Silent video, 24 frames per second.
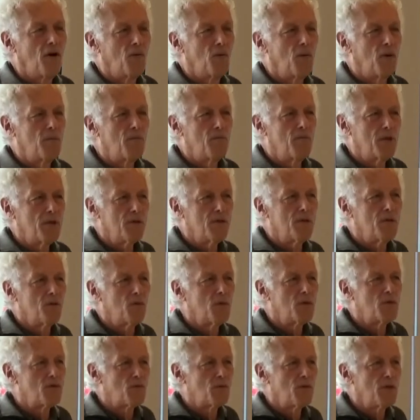what Milton
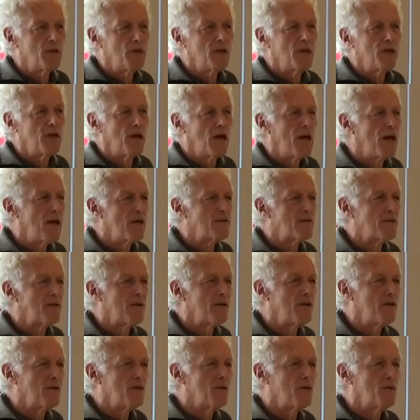was really
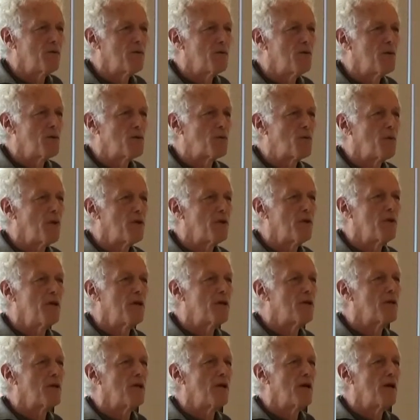asking was whether he
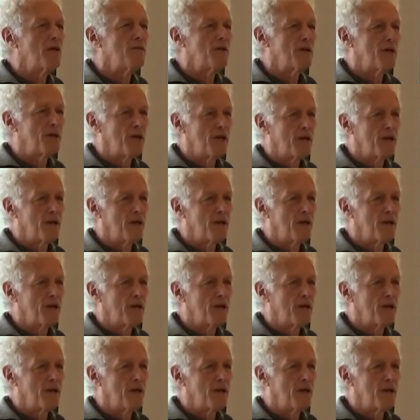could love